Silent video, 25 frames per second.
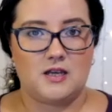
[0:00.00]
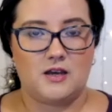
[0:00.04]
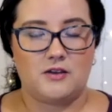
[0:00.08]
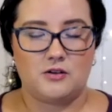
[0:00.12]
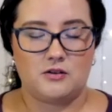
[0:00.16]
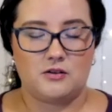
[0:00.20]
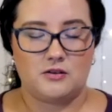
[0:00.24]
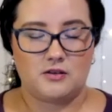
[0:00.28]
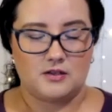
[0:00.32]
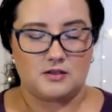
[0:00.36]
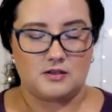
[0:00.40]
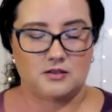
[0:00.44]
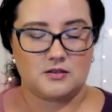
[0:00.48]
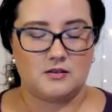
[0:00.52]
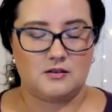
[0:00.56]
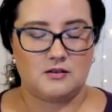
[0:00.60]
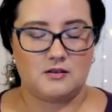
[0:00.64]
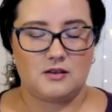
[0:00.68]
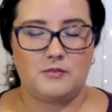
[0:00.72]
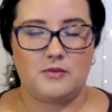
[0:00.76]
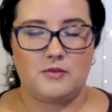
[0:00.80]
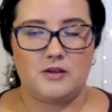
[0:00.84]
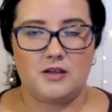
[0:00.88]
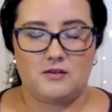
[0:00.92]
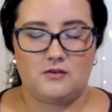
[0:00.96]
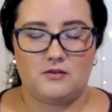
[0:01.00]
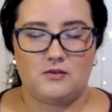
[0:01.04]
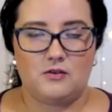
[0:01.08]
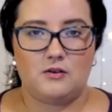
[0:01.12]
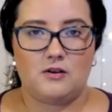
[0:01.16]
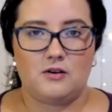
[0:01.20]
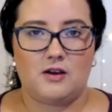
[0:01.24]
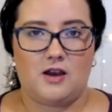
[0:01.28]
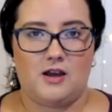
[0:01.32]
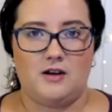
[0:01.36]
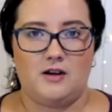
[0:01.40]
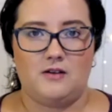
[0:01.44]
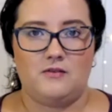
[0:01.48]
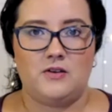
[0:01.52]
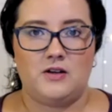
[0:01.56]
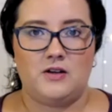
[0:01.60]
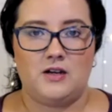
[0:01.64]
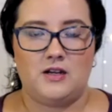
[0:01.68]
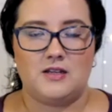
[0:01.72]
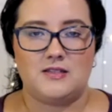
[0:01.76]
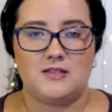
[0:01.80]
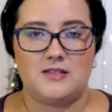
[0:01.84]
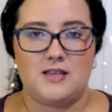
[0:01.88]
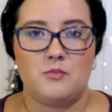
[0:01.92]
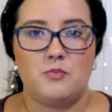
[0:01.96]
other things. So let me give you kind of an
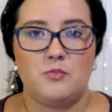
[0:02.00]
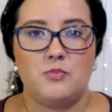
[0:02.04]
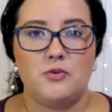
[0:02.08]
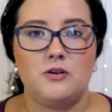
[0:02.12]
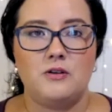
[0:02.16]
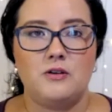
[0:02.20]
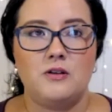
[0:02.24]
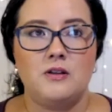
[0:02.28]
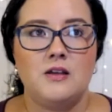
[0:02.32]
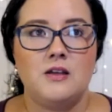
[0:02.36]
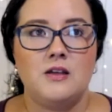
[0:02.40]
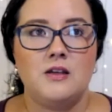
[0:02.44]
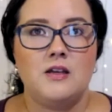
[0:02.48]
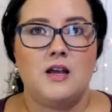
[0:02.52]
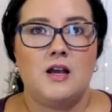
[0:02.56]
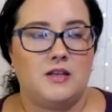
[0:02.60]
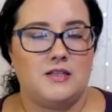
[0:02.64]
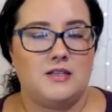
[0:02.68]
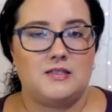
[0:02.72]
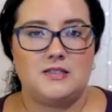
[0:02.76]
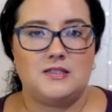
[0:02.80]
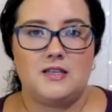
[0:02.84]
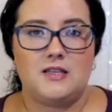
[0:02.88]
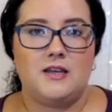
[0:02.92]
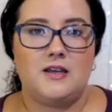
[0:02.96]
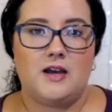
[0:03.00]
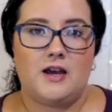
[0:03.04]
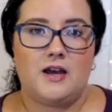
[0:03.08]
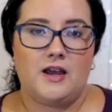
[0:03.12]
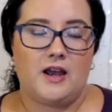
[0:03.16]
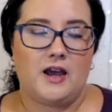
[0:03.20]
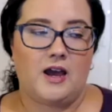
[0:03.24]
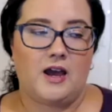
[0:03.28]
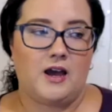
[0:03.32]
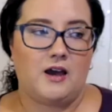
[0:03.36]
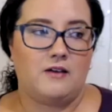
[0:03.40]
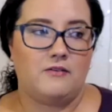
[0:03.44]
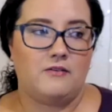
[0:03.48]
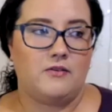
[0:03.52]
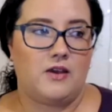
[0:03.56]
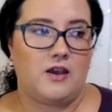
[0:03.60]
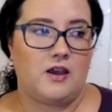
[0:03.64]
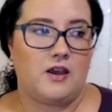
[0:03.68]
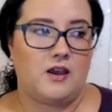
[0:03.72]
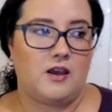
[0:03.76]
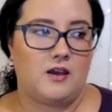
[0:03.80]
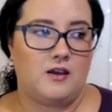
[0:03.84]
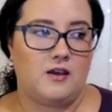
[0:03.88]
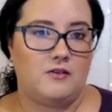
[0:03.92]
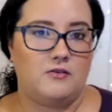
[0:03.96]
example. Let's say I have
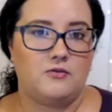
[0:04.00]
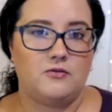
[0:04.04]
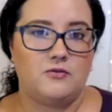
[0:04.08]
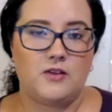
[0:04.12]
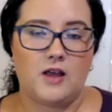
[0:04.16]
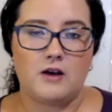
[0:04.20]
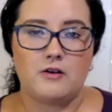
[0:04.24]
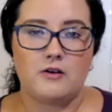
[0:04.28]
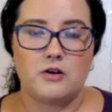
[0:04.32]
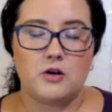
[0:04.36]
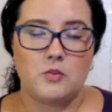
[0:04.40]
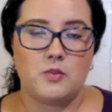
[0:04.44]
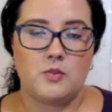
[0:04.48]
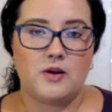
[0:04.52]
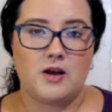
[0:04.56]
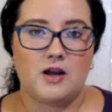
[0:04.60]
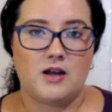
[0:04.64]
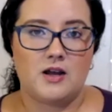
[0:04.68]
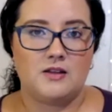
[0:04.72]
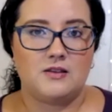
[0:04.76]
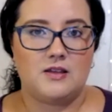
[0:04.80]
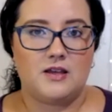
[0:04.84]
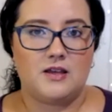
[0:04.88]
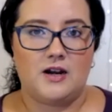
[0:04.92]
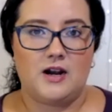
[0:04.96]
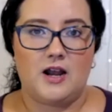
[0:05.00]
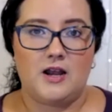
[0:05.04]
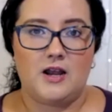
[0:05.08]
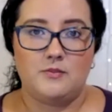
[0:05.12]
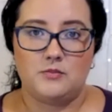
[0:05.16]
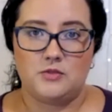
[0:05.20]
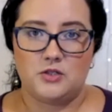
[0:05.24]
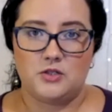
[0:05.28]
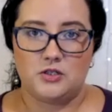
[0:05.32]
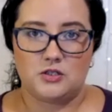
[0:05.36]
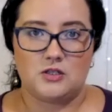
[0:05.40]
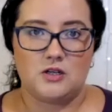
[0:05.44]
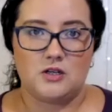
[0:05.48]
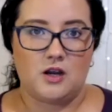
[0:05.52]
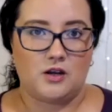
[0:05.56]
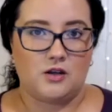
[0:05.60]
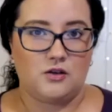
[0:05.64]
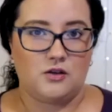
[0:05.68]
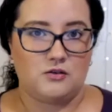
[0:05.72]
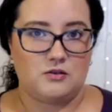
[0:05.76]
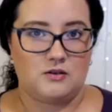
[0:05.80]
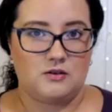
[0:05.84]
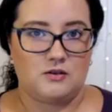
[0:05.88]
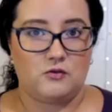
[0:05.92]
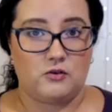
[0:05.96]
a flower pot that I'm just not
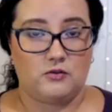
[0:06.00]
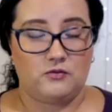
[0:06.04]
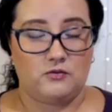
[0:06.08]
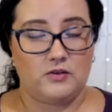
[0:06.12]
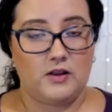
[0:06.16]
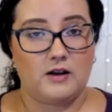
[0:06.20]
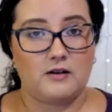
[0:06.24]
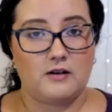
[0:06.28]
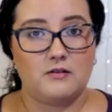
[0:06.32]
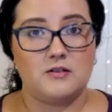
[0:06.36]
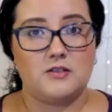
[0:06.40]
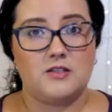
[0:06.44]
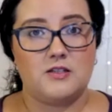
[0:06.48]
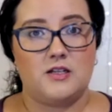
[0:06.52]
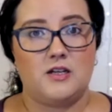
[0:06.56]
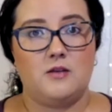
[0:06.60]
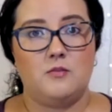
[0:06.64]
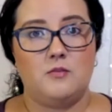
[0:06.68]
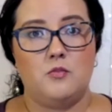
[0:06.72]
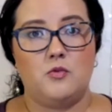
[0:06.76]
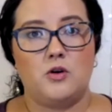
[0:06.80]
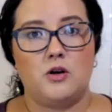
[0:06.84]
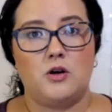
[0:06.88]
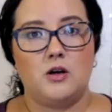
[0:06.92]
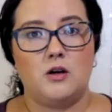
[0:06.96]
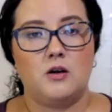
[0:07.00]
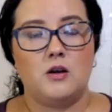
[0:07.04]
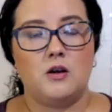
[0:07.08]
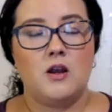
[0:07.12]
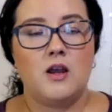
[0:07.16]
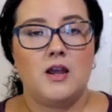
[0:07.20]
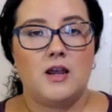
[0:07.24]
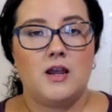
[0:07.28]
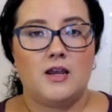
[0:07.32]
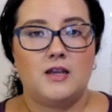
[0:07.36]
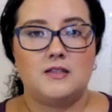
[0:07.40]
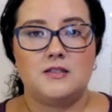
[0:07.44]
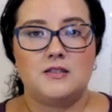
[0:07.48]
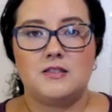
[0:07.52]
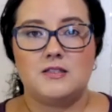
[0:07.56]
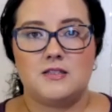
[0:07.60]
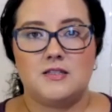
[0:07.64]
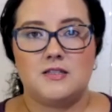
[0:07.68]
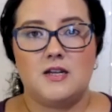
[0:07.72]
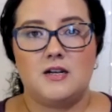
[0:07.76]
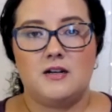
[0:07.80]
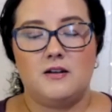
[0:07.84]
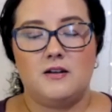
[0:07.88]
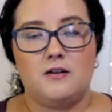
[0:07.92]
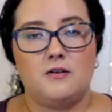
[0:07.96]
using for flowers anymore.
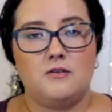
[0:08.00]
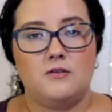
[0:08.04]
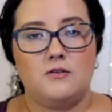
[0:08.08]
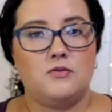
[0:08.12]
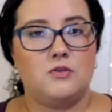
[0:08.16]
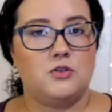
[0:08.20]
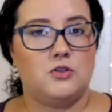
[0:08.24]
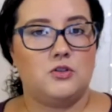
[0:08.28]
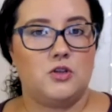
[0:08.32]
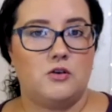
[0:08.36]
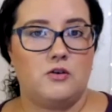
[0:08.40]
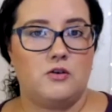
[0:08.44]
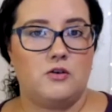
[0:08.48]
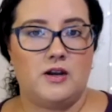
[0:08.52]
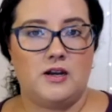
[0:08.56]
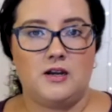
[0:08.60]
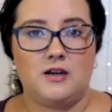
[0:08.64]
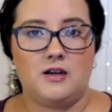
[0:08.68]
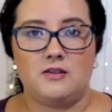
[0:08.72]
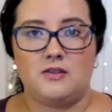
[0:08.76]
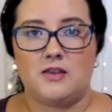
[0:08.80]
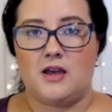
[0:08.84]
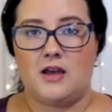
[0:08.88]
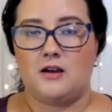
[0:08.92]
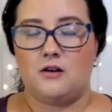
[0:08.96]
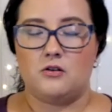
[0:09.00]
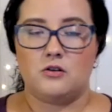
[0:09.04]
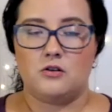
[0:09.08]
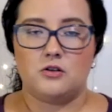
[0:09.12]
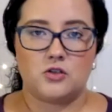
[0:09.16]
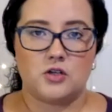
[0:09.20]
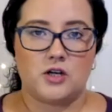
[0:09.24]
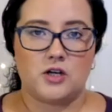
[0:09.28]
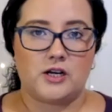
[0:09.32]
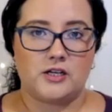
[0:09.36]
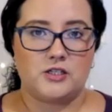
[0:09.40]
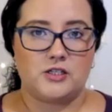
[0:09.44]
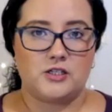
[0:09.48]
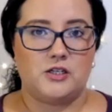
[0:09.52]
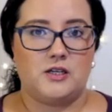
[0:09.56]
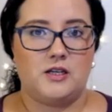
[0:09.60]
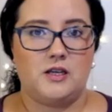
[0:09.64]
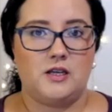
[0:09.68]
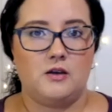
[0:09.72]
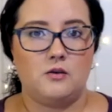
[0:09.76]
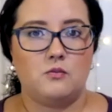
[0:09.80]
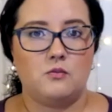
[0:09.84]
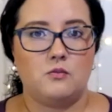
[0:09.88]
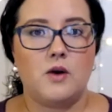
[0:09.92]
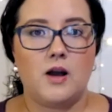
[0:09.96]
Instead of donating that or
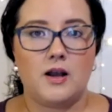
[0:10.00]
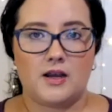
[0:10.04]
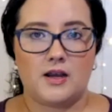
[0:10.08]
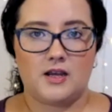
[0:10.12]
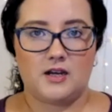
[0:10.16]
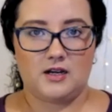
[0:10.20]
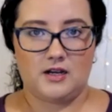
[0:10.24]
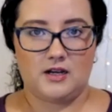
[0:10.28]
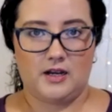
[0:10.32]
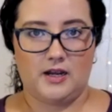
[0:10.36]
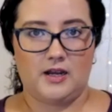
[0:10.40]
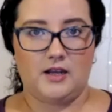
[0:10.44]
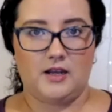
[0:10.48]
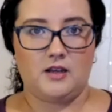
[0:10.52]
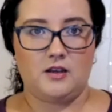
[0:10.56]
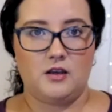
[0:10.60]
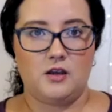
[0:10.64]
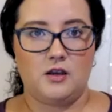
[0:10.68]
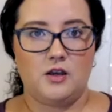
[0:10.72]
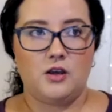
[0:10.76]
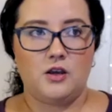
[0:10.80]
trashing it, what can I